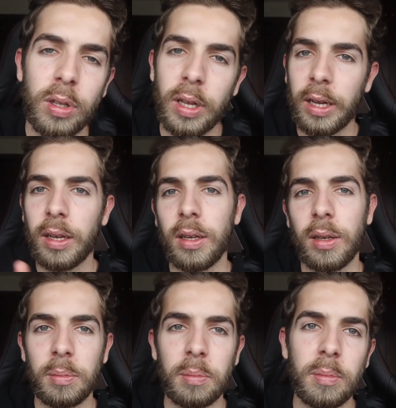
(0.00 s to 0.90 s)
like
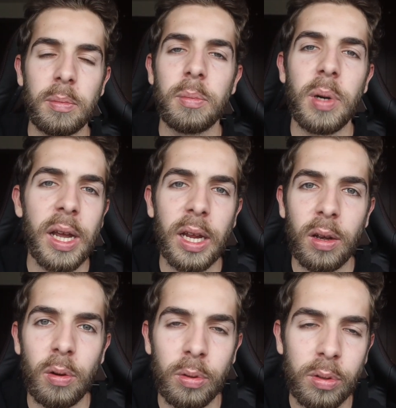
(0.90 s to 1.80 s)
buying
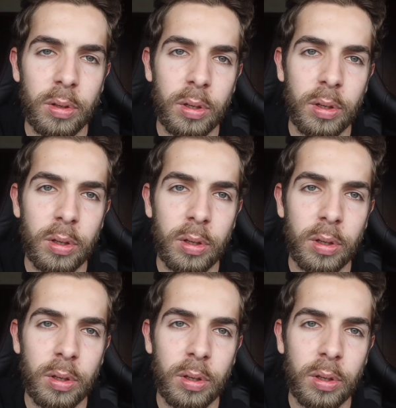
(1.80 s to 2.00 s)
gold,